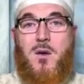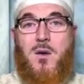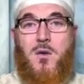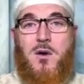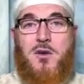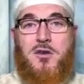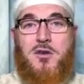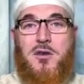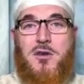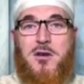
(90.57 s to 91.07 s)
A
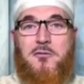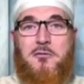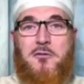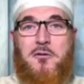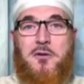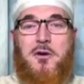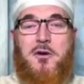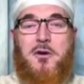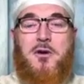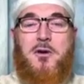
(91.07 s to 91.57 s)
question
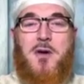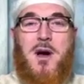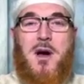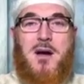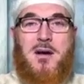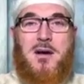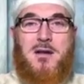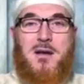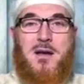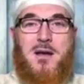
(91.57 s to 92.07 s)
for you,
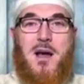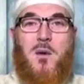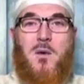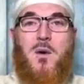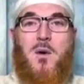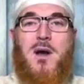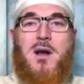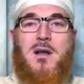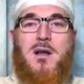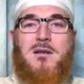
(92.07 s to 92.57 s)
Ardia.
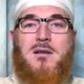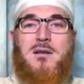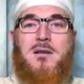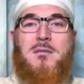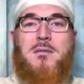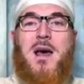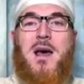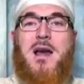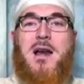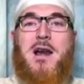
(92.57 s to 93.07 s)
What is the
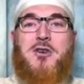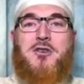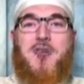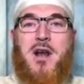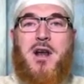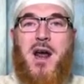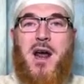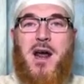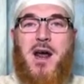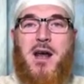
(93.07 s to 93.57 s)

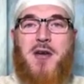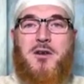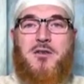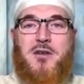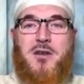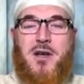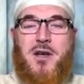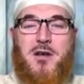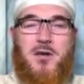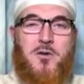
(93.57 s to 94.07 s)
marriage
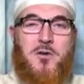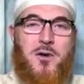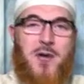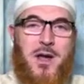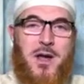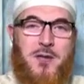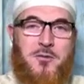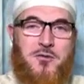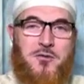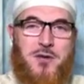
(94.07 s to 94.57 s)
age in your
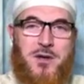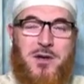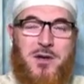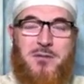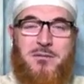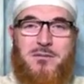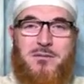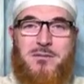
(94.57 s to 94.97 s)
country?